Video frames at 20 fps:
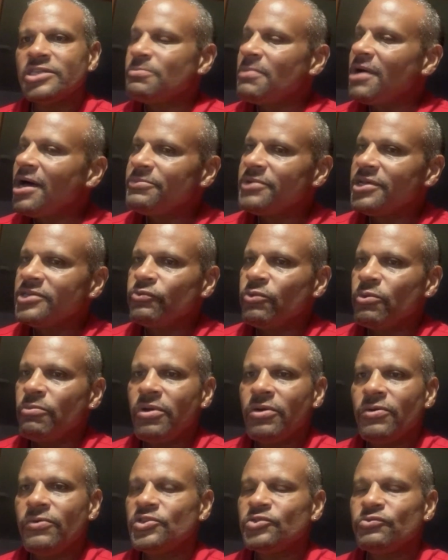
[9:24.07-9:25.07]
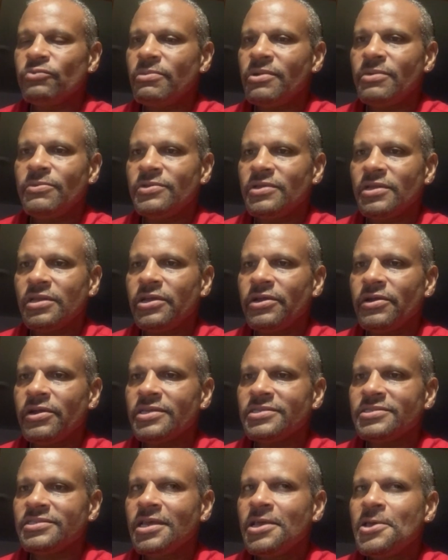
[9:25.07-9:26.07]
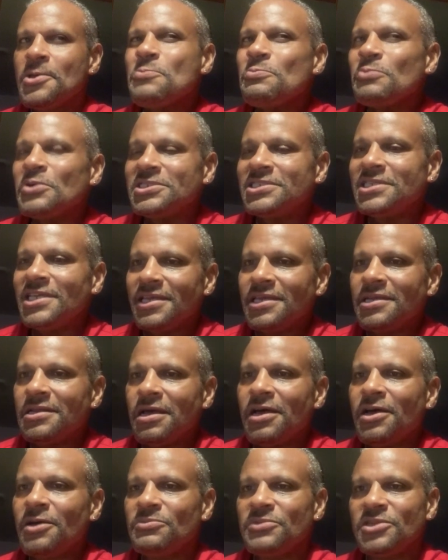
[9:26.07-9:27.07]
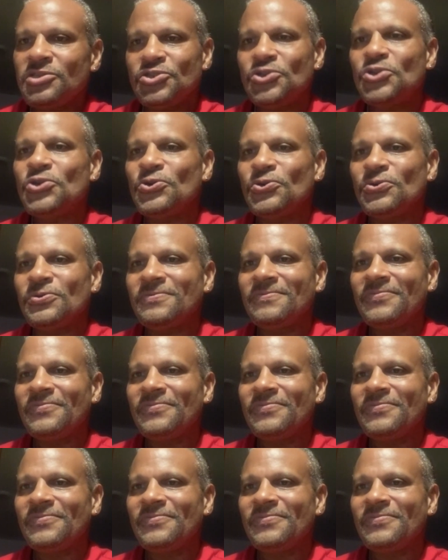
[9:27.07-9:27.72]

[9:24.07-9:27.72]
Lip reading: Mom doesn't always remember the lyrics, but she can hum the tune,